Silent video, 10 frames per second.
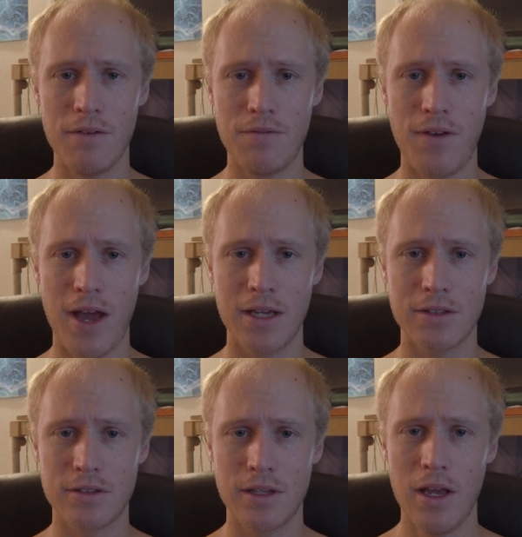the
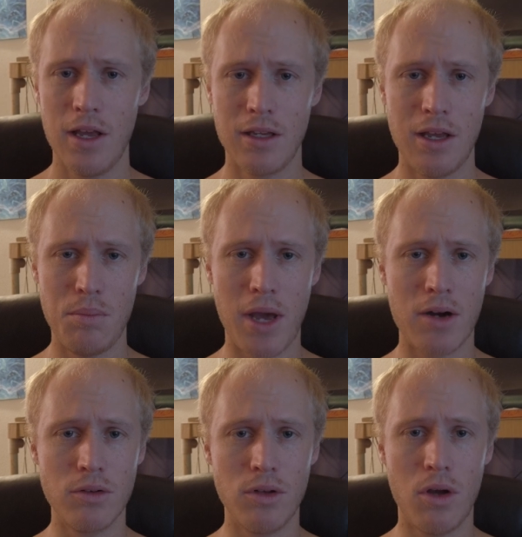effects, get
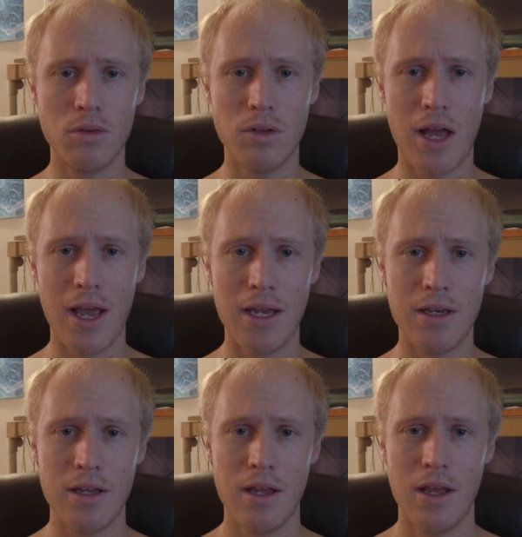better low
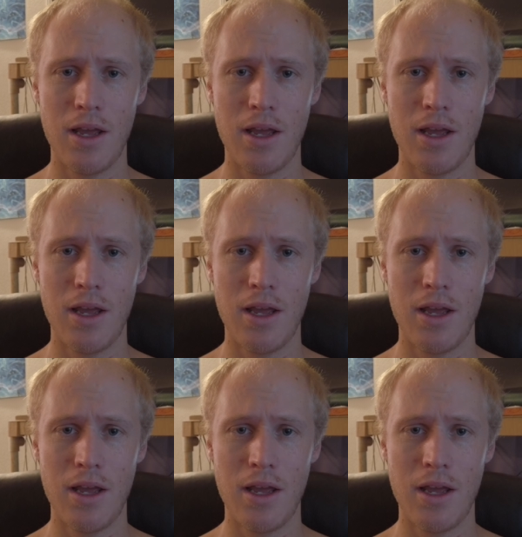light,